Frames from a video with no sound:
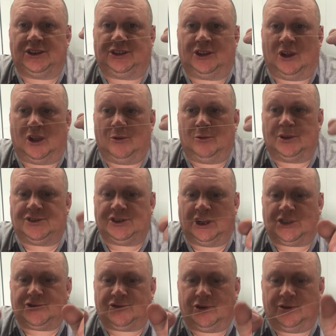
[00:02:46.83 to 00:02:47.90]
Daiwa
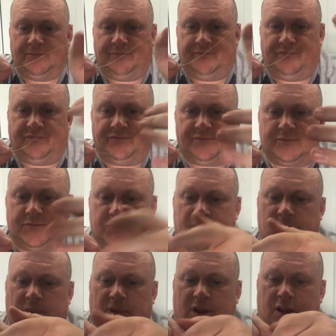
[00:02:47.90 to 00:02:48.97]
Justron.
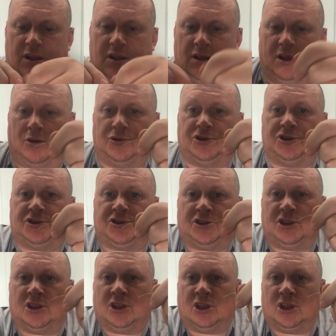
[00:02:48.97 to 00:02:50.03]
I'll just